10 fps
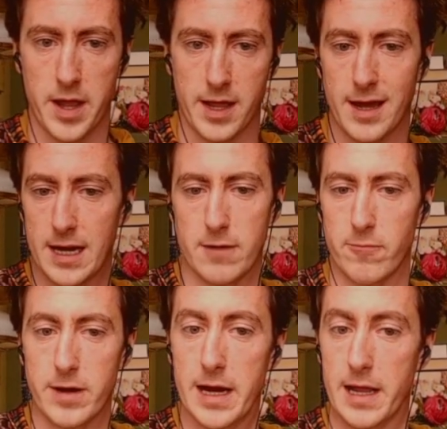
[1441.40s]
I didn't
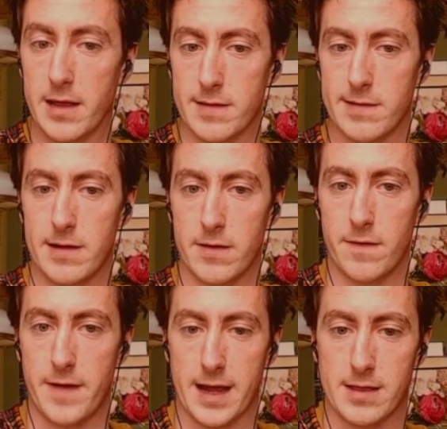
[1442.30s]
really consider the
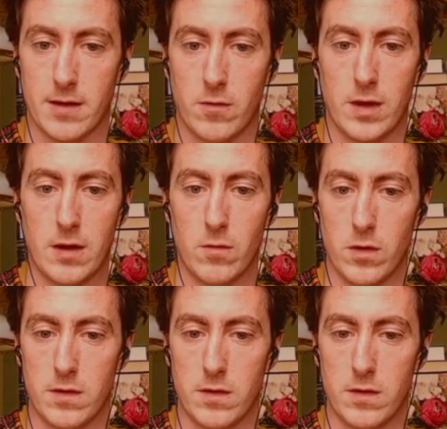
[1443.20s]
fact that queen would